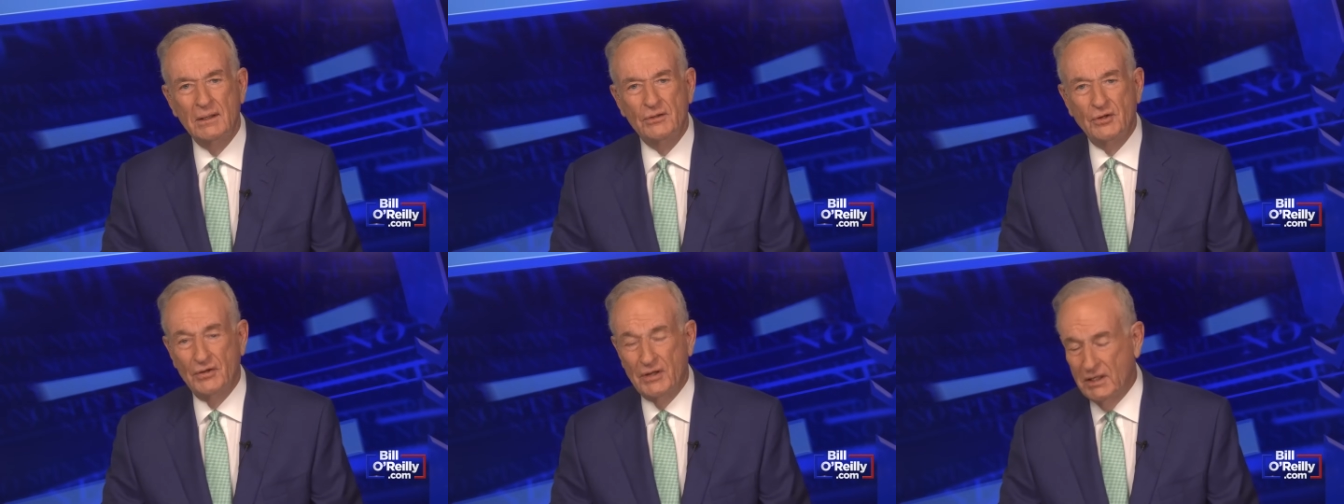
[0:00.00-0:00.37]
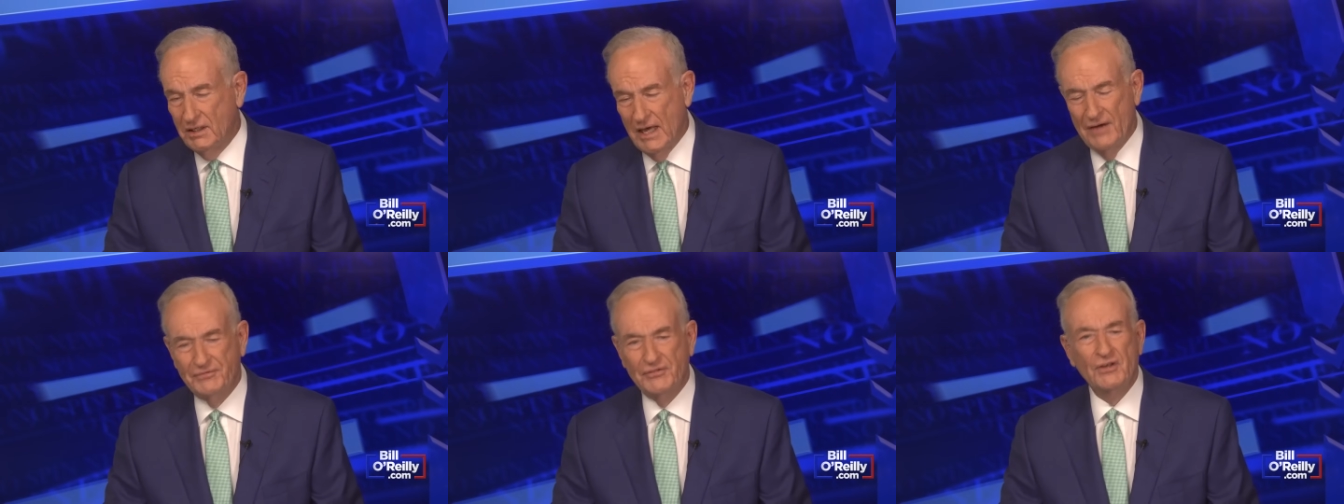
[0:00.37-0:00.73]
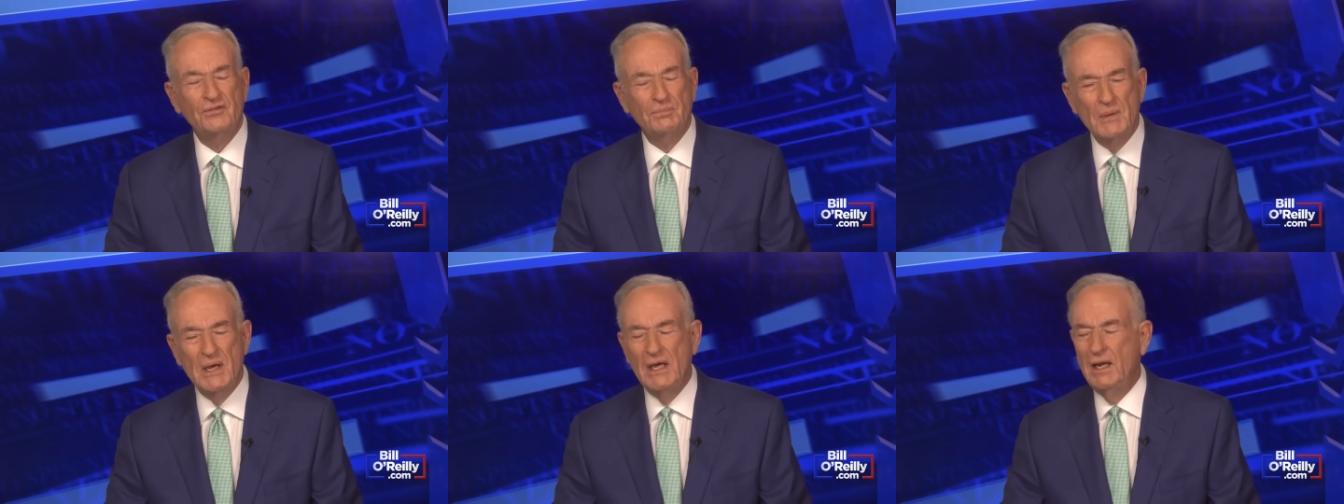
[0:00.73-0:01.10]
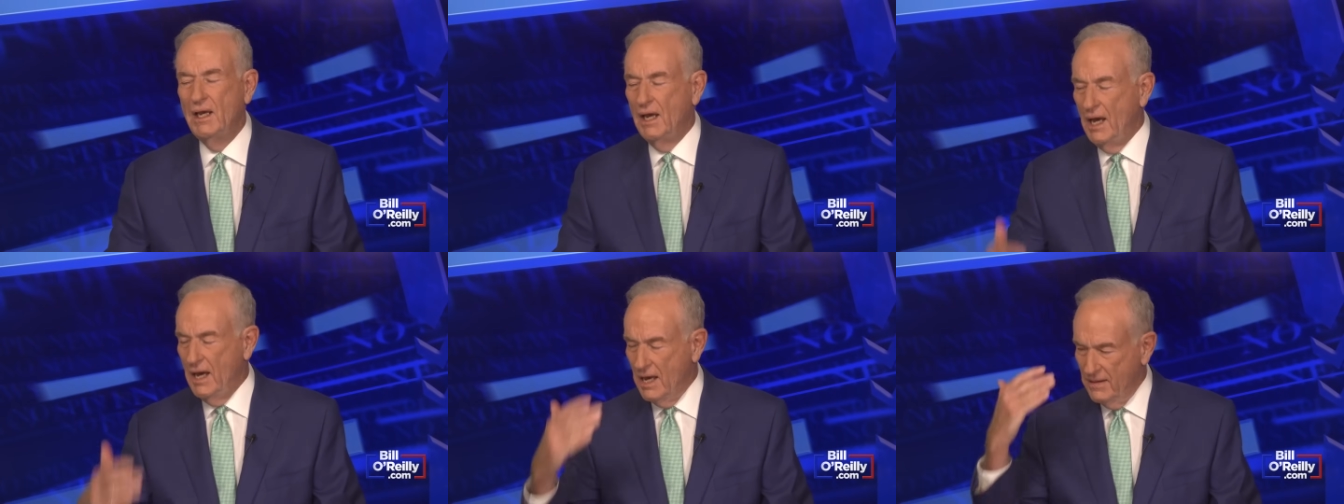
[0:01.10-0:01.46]
to the leftist
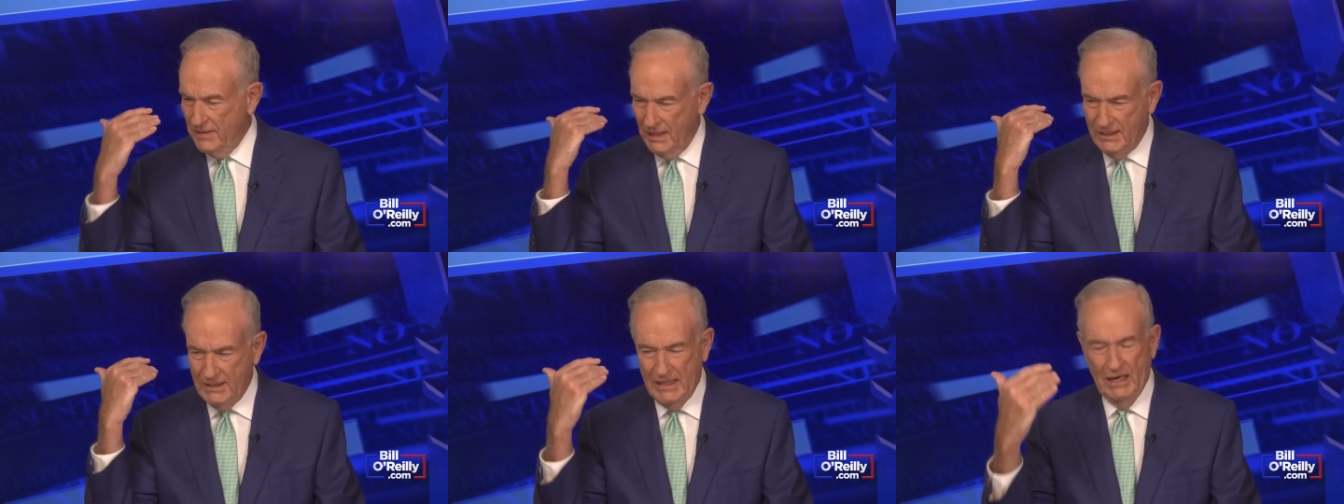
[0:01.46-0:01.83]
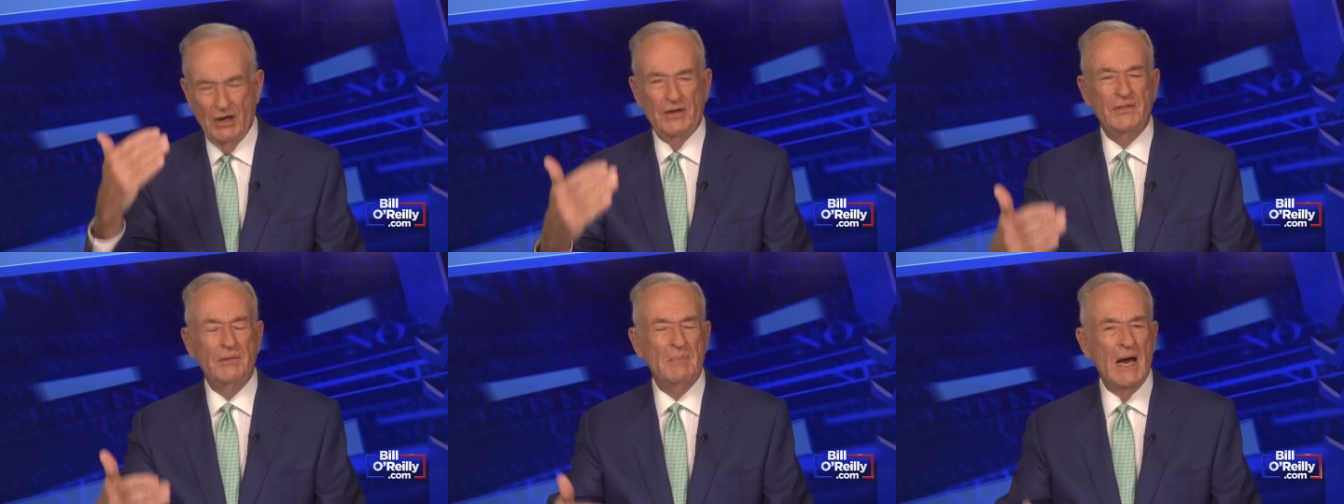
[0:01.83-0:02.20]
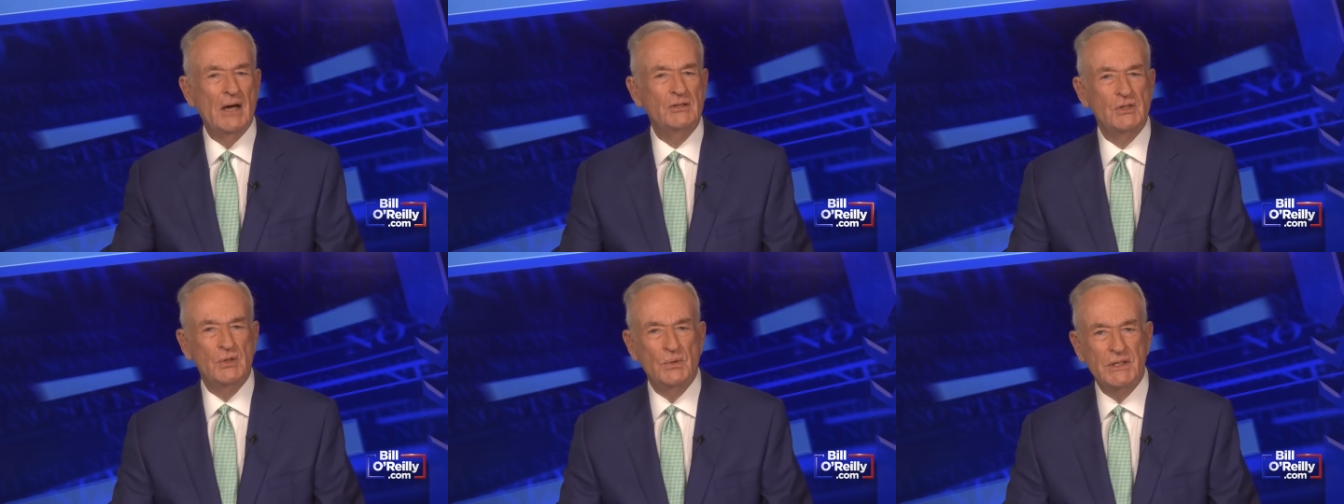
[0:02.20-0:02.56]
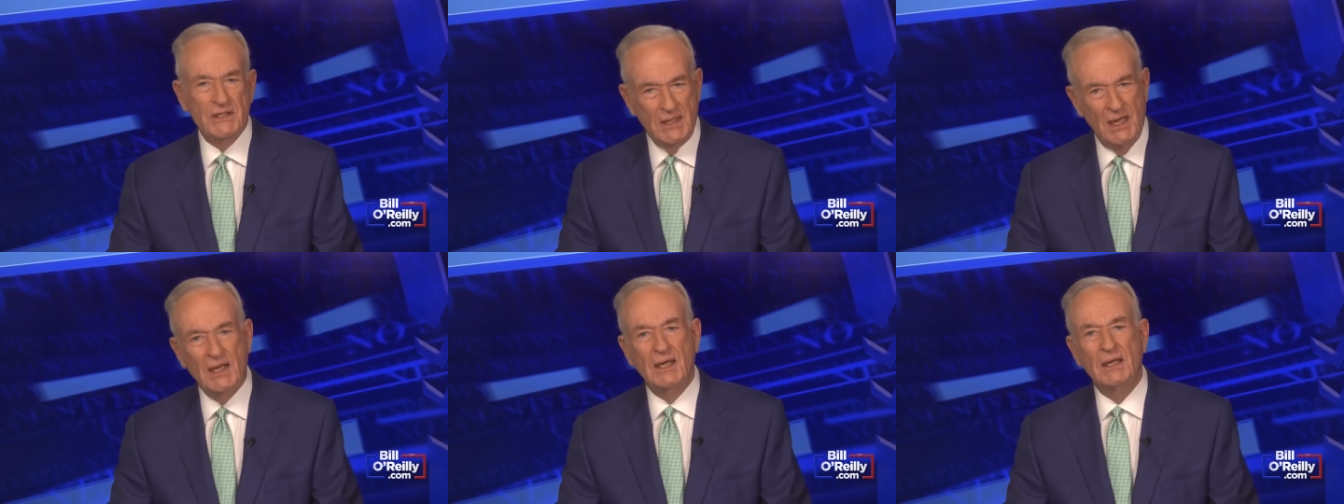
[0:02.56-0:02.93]
media and they carry them out to a
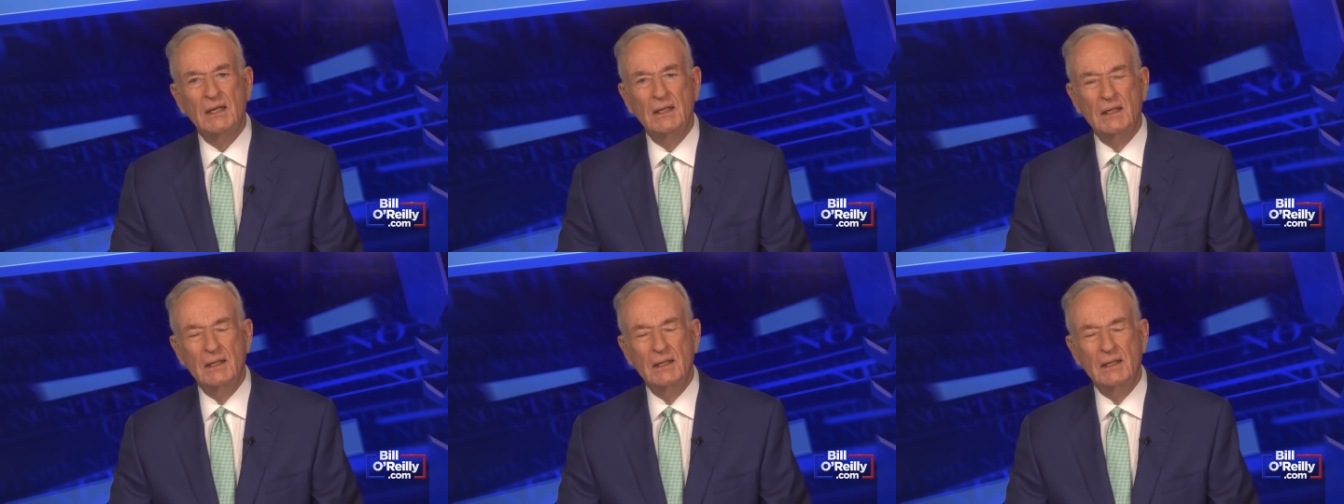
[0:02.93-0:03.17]
T.